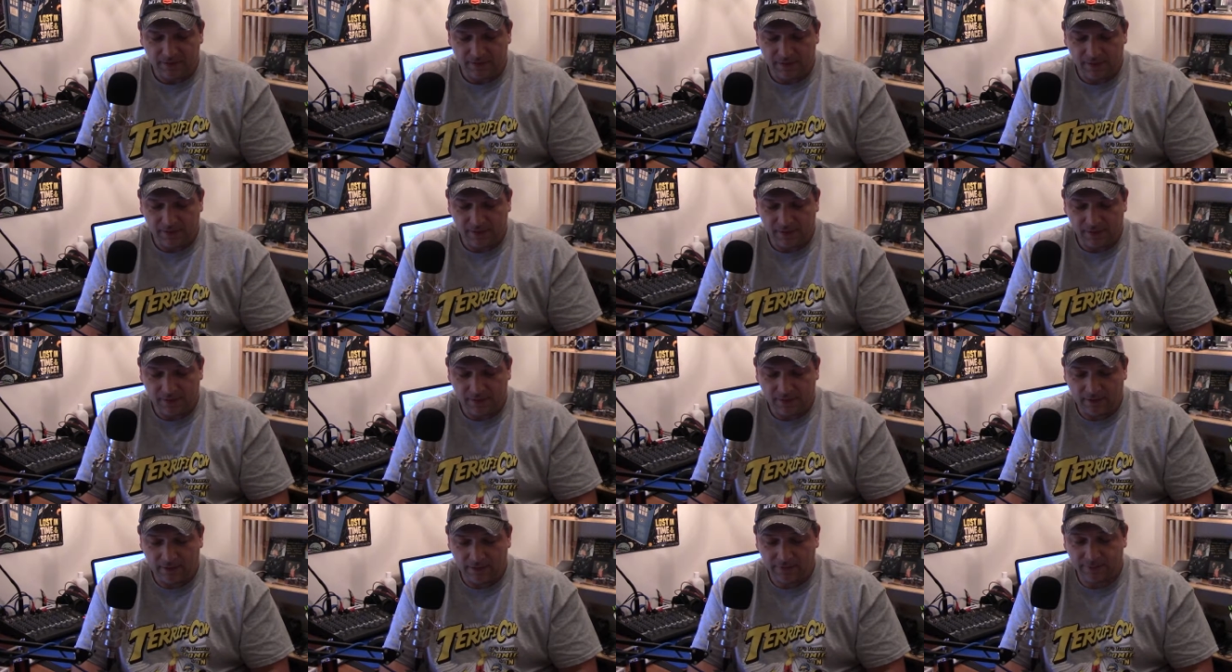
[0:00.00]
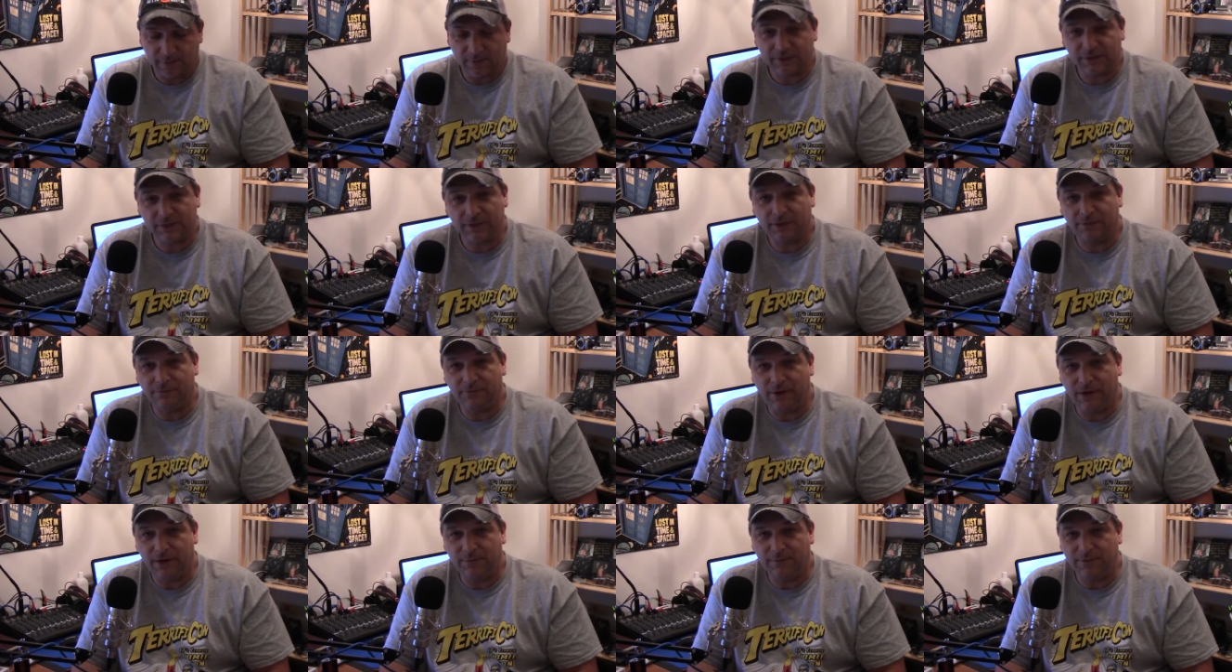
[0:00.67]
Especially
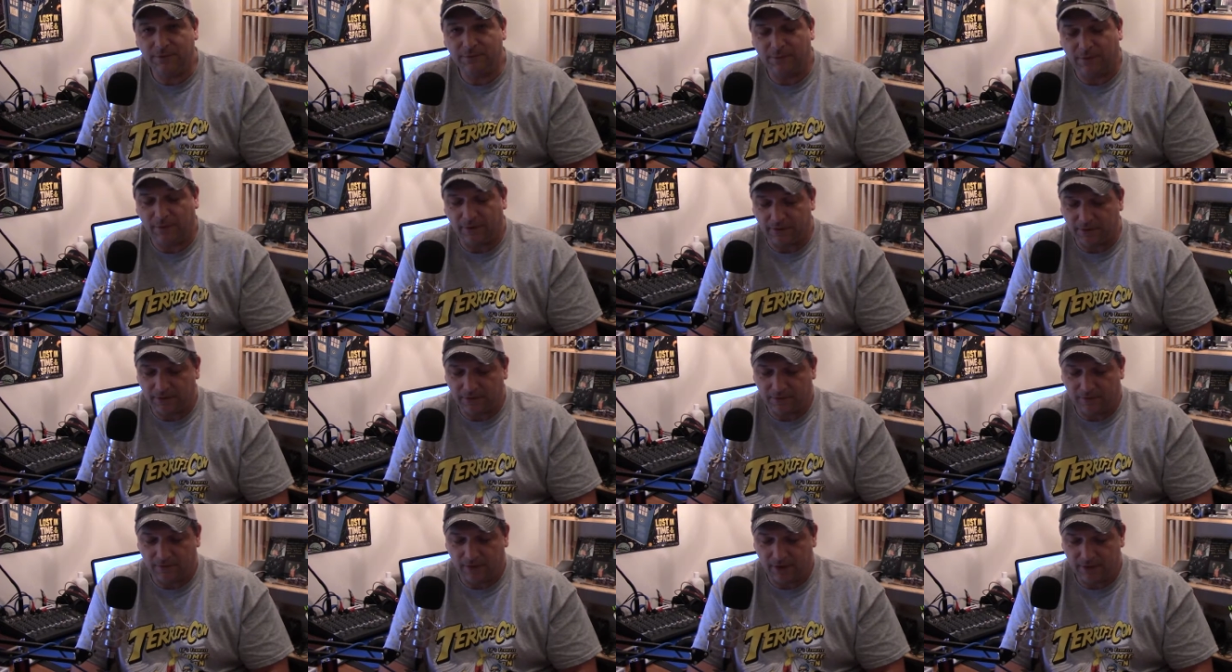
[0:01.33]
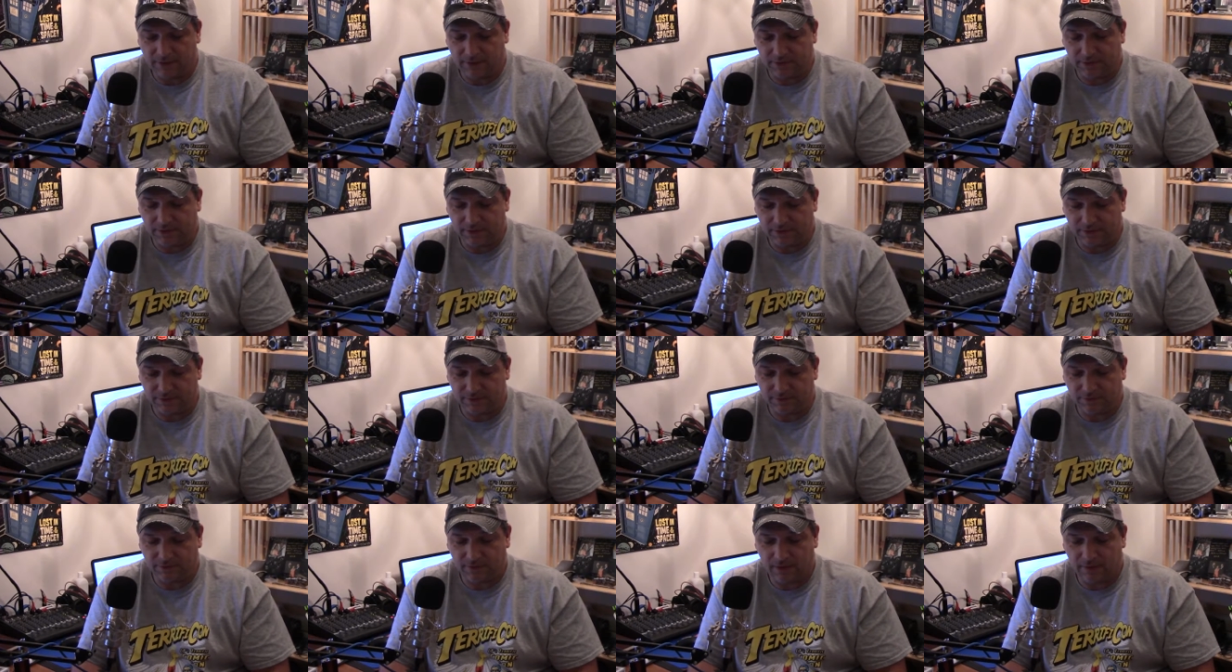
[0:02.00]
on Ramey's part.
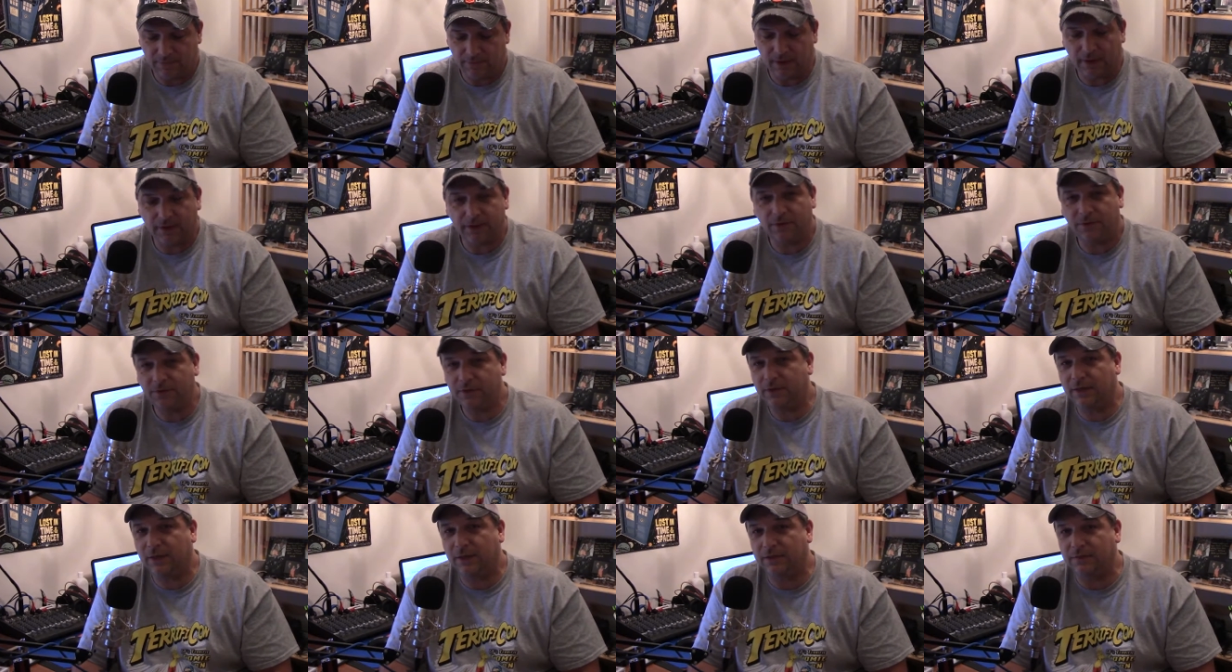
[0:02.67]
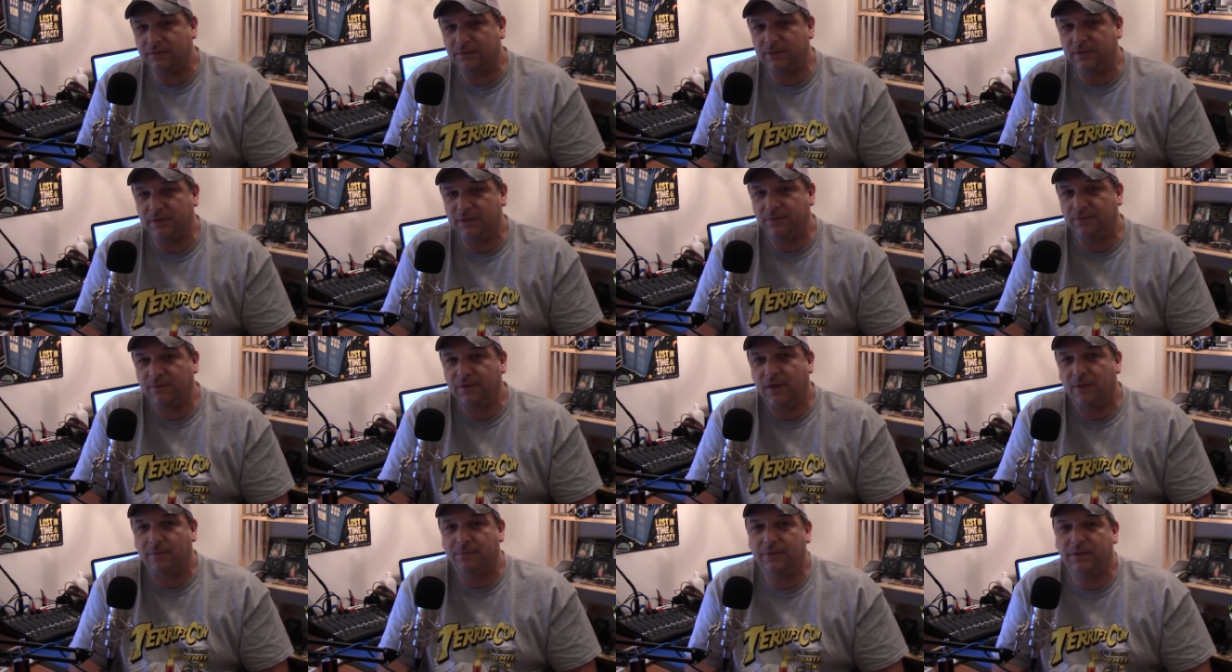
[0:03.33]
Congratulations, Ramey. I know you got some
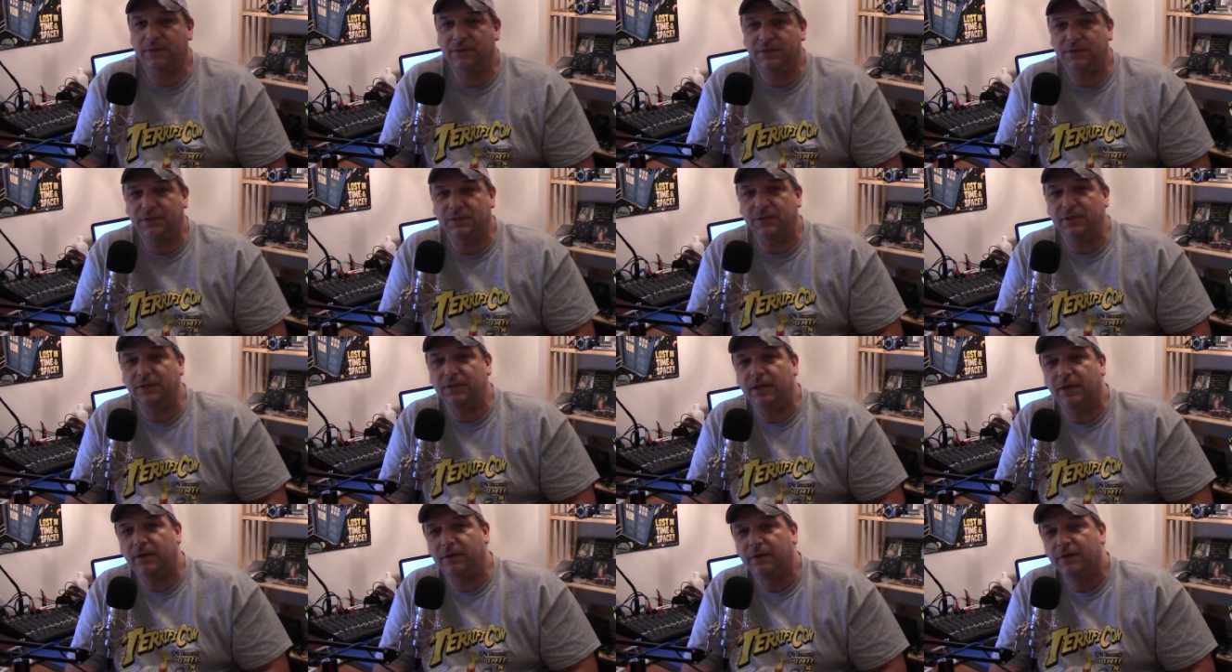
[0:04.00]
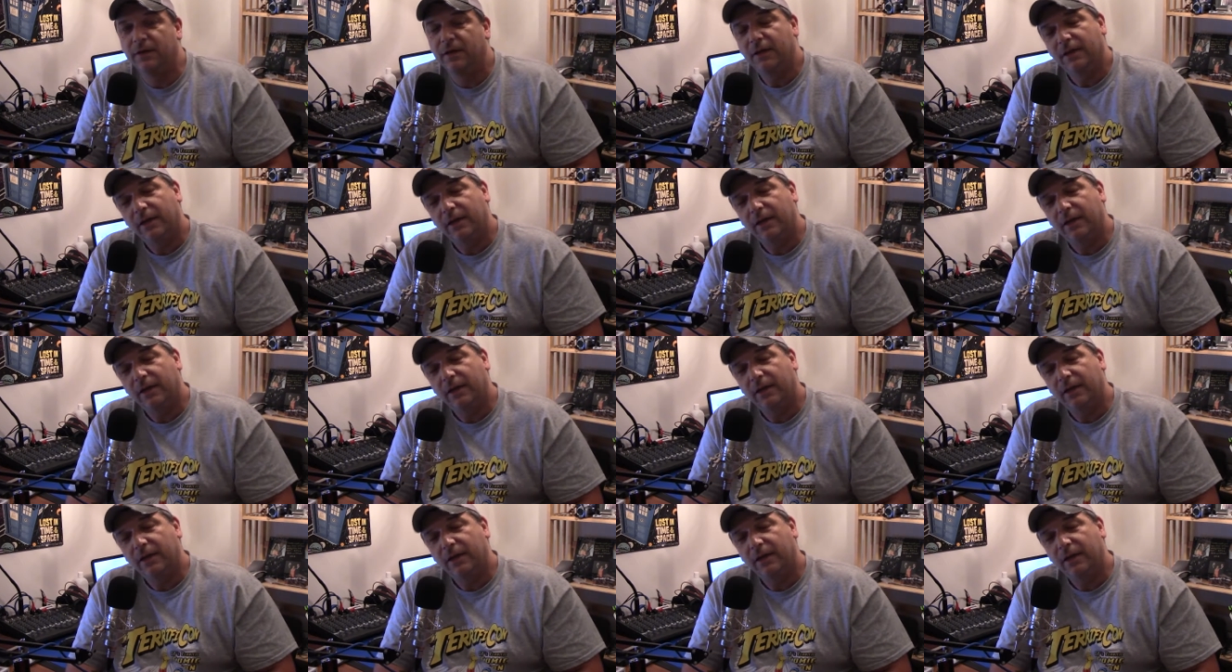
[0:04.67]
stiff competition in there.